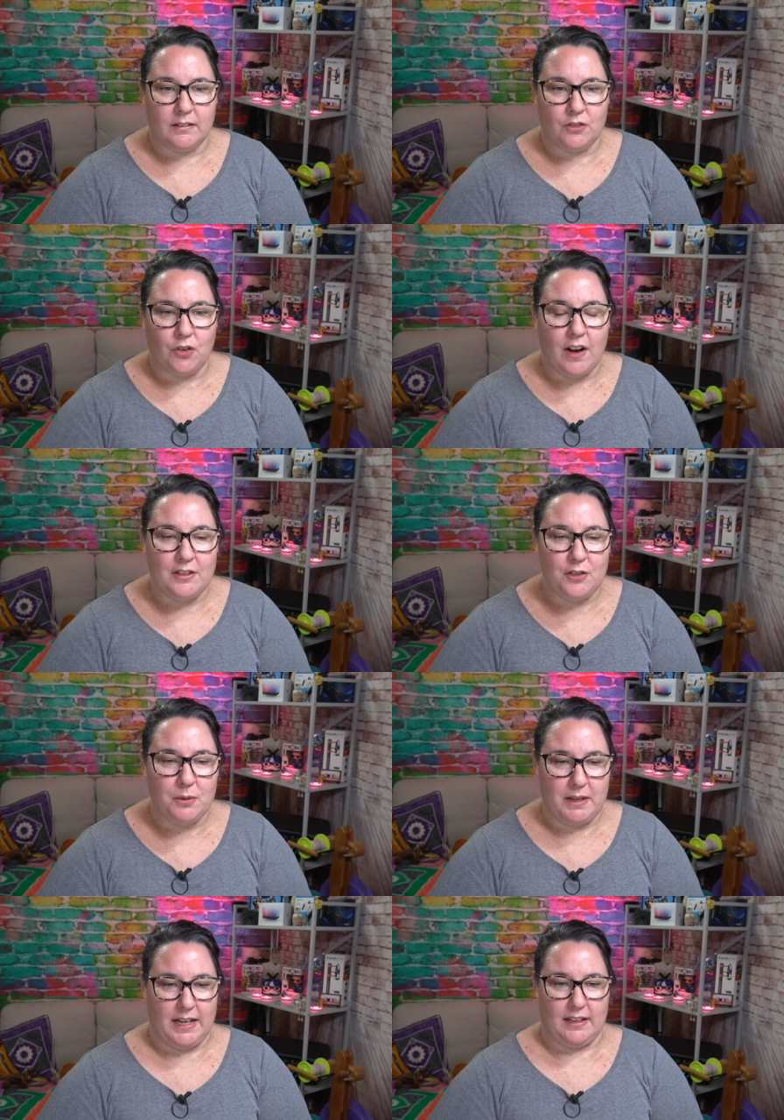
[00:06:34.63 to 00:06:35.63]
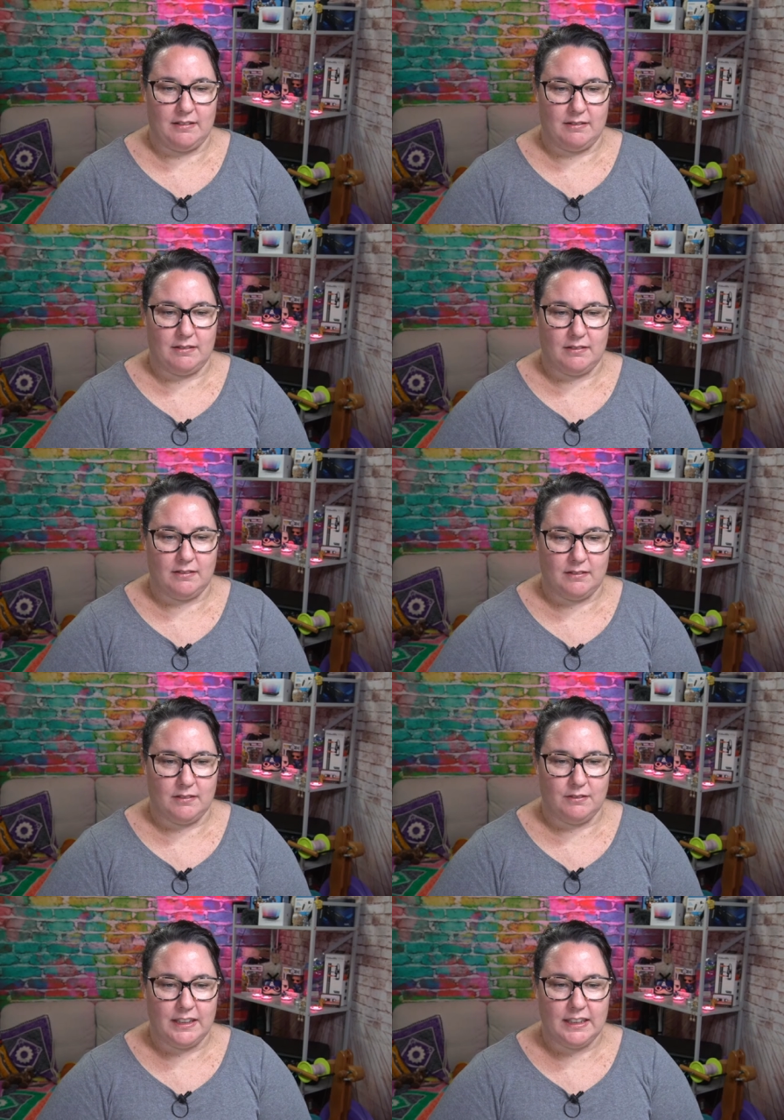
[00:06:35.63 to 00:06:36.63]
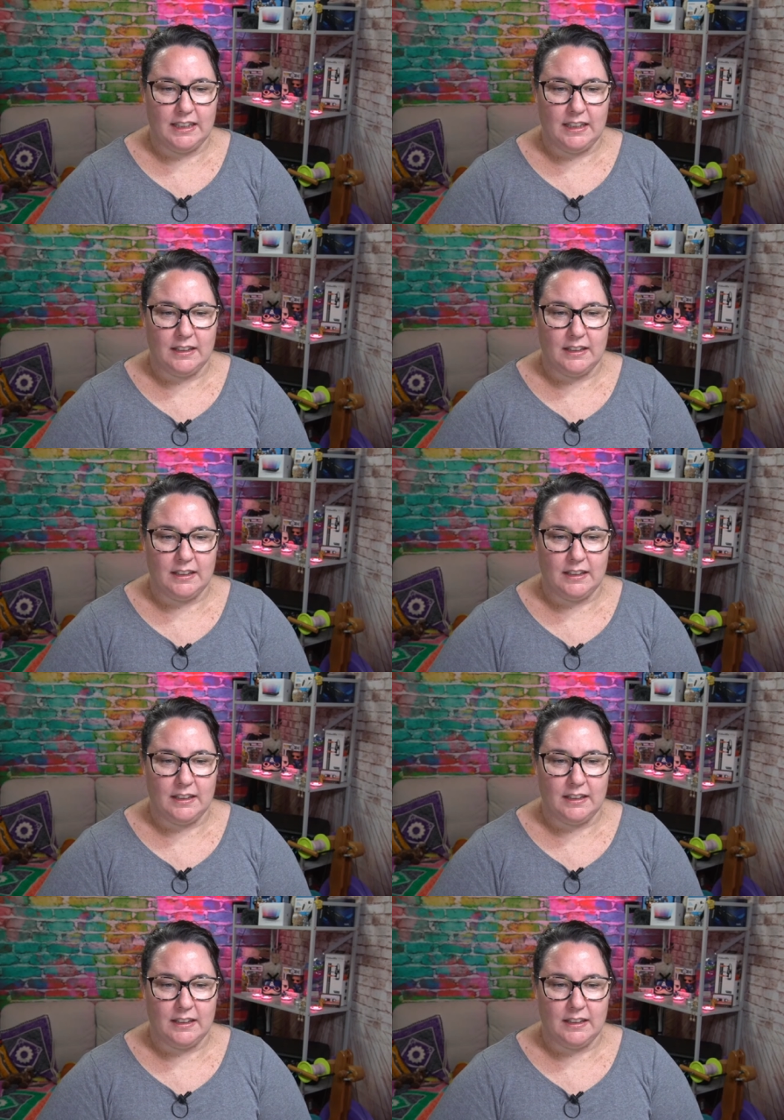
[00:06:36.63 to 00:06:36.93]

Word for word: Try two again. Really?